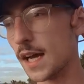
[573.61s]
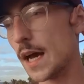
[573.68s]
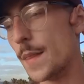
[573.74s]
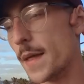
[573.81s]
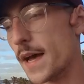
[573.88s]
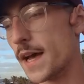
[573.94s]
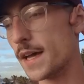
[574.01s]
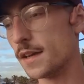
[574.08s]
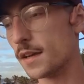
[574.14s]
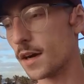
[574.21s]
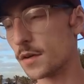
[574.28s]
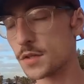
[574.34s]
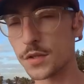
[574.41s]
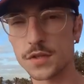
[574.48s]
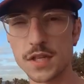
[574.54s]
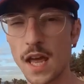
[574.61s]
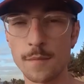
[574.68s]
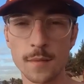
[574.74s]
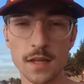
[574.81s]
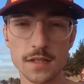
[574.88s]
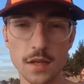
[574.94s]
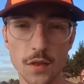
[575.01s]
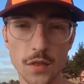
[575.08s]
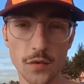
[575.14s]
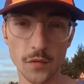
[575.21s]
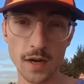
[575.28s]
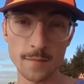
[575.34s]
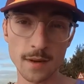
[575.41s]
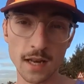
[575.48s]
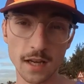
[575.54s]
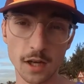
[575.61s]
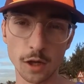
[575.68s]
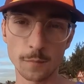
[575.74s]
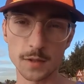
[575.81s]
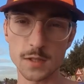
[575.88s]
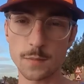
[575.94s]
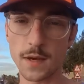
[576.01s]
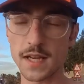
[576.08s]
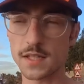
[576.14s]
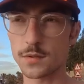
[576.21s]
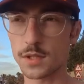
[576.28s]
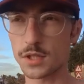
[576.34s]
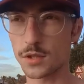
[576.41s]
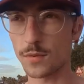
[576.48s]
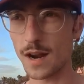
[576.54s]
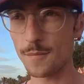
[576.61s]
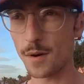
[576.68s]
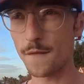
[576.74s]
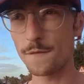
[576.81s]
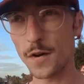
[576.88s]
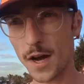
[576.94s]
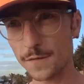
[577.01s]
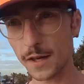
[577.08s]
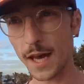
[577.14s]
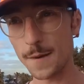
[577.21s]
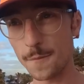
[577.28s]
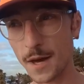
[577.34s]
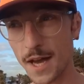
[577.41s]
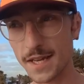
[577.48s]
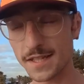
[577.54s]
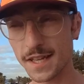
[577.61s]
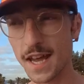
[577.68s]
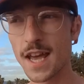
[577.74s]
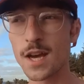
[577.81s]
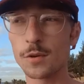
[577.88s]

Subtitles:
And then I was doing 10 minutes at 3 minute kilometer pace, which is around my 5K pace,